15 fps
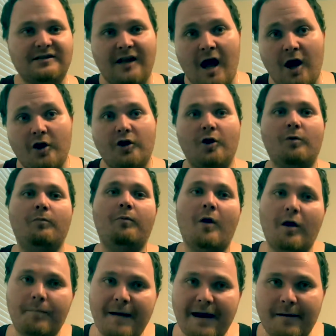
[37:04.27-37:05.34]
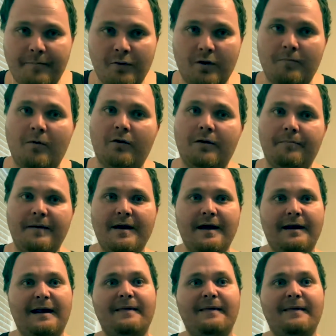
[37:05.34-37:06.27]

locker and walked back and put them on the bed.